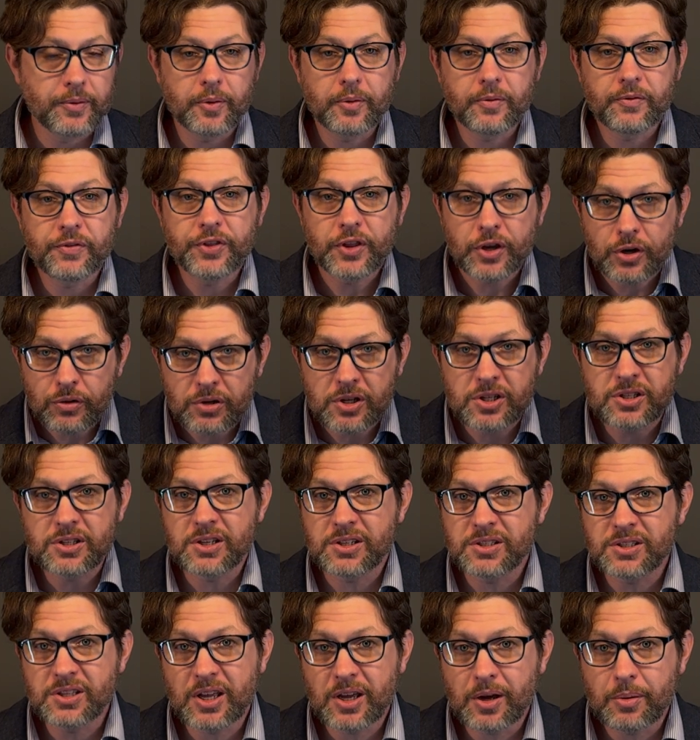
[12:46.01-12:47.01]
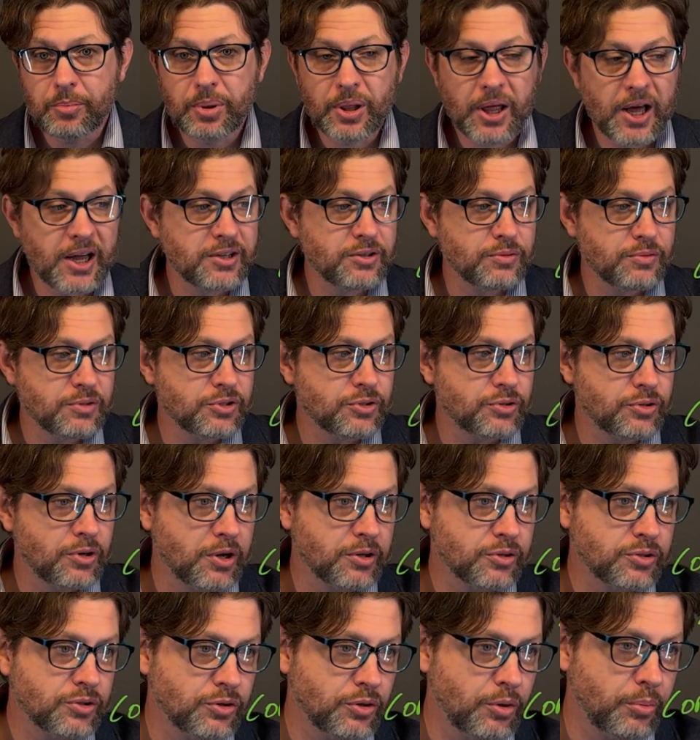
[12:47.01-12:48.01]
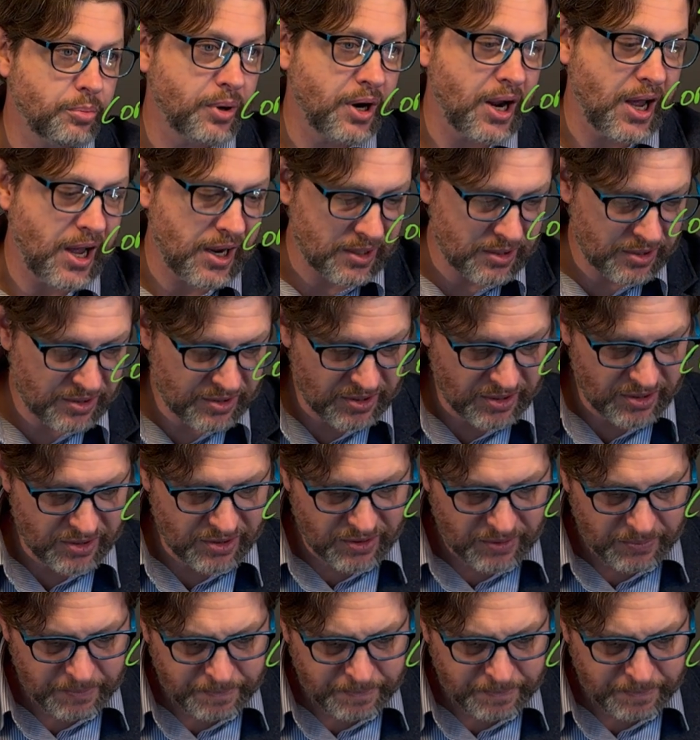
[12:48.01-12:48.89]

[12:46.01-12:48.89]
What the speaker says: theories as they apply to instructional practices.